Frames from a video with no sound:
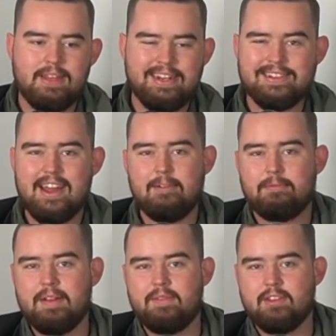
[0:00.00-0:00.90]
they just kind of
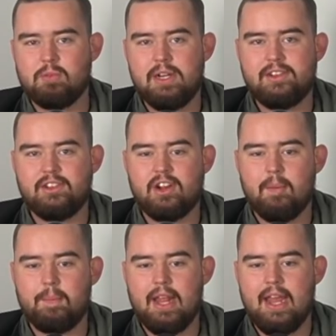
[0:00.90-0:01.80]
flipped a switch and
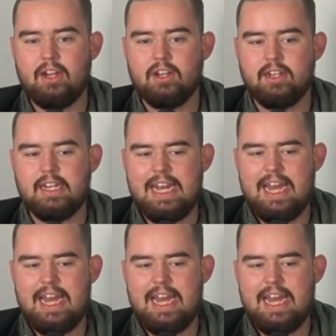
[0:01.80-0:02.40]
started playing good,